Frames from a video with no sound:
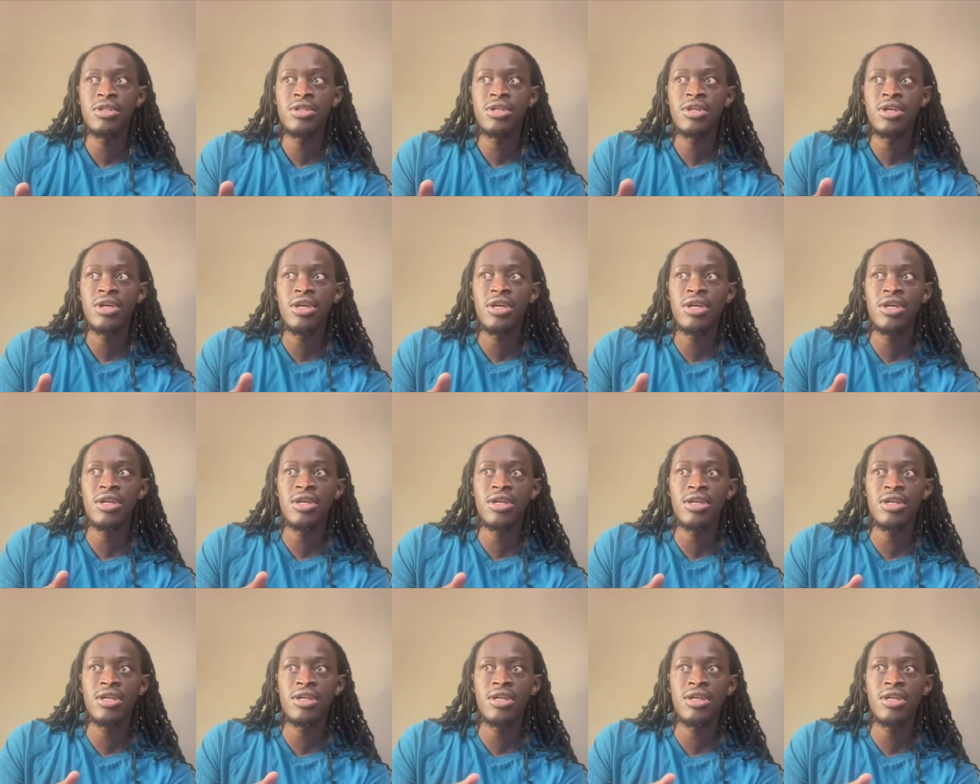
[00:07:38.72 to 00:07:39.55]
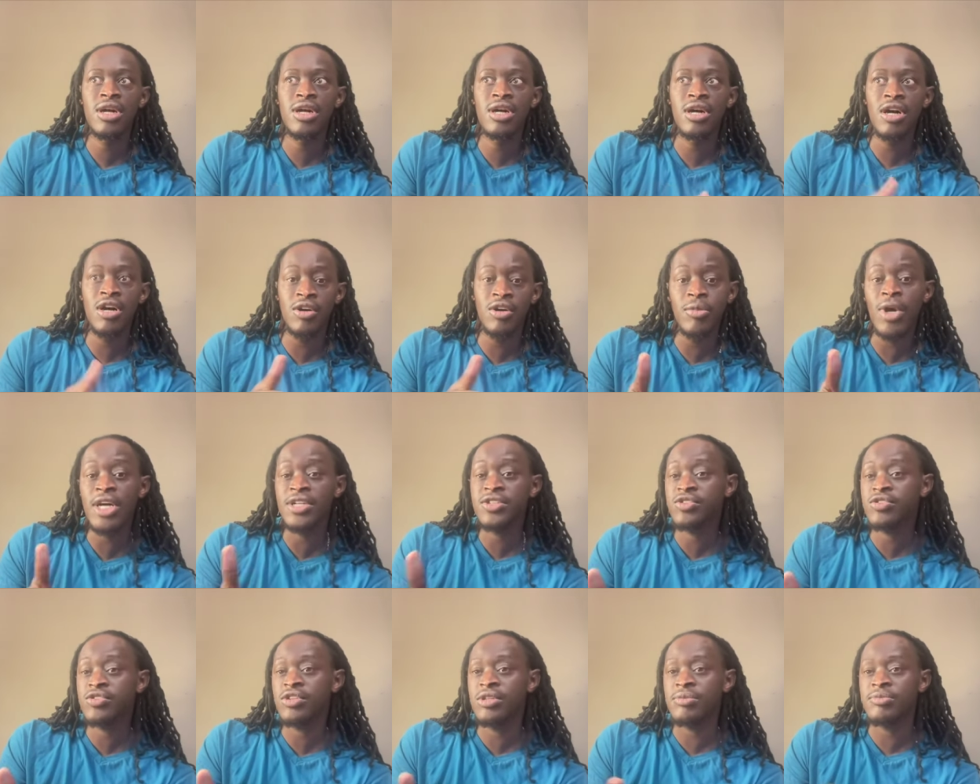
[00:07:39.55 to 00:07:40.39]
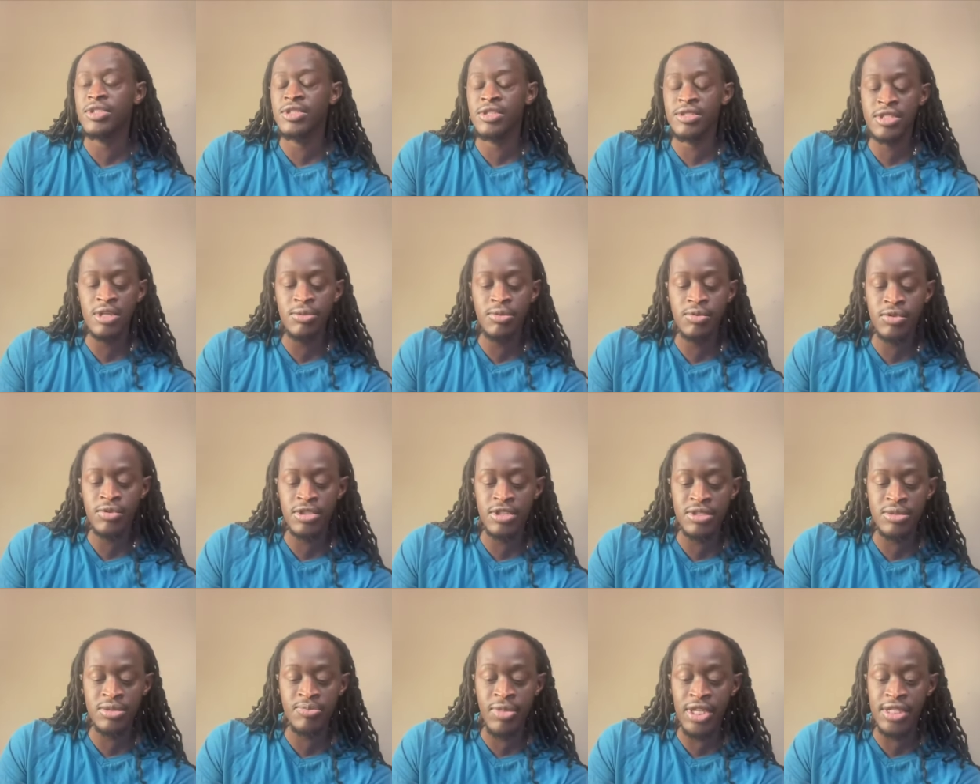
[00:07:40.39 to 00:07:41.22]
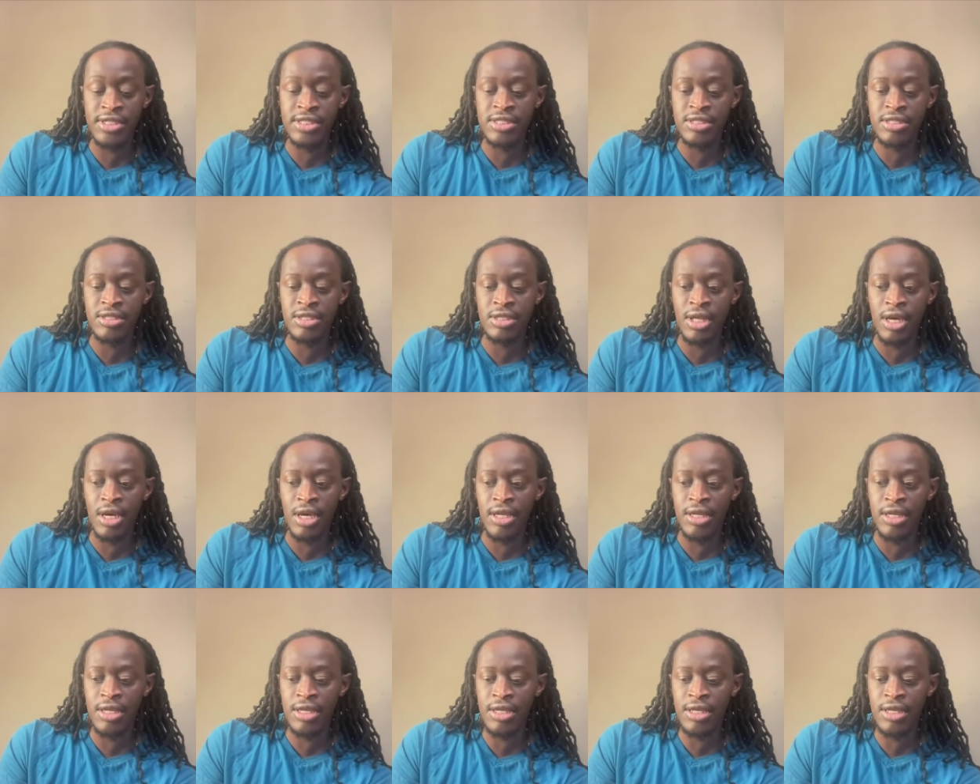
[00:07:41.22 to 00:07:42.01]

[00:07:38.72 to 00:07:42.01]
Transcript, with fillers: and okay. uh, of my script, and table read is basically like